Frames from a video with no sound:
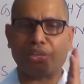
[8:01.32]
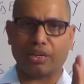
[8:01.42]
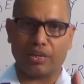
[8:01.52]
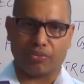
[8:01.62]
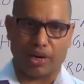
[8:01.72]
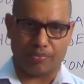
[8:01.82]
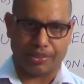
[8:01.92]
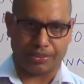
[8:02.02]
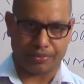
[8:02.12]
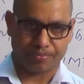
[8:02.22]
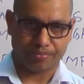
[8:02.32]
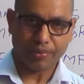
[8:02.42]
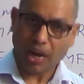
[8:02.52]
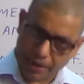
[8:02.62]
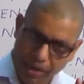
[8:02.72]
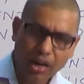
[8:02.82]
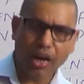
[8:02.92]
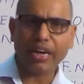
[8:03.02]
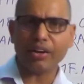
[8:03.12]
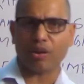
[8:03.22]
with the environment. I
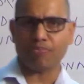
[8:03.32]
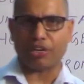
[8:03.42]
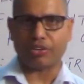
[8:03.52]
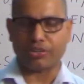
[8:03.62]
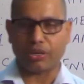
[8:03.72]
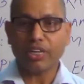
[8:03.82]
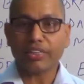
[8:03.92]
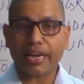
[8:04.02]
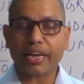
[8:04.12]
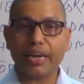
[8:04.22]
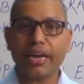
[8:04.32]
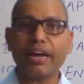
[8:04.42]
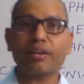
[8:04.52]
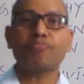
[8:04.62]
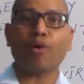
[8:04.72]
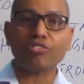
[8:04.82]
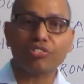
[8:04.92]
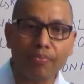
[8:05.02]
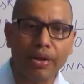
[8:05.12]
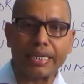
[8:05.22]
again repeat it. They create
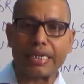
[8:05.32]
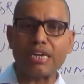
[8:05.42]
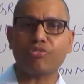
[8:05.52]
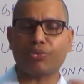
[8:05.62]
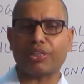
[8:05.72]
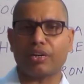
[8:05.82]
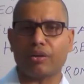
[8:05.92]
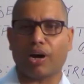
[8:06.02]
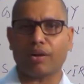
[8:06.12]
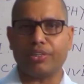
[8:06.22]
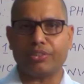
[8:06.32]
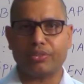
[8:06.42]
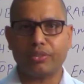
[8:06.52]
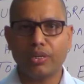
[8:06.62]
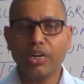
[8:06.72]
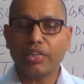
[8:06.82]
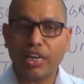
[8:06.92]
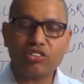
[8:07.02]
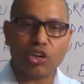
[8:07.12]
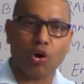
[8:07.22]
possibilities with the environment.
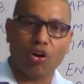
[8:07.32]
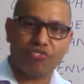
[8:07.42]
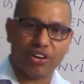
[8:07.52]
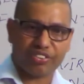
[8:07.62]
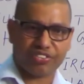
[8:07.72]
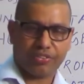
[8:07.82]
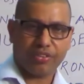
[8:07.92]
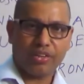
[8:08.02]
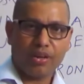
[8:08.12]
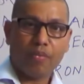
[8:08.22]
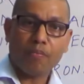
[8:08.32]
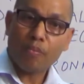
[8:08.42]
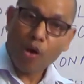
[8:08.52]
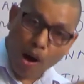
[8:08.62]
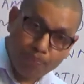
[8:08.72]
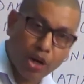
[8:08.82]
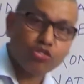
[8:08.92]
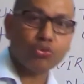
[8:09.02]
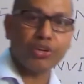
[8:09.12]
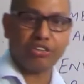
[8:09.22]
Nature offers
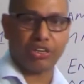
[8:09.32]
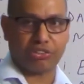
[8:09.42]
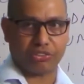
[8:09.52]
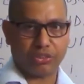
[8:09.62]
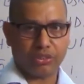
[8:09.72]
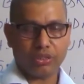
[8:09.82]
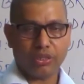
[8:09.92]
opportunities.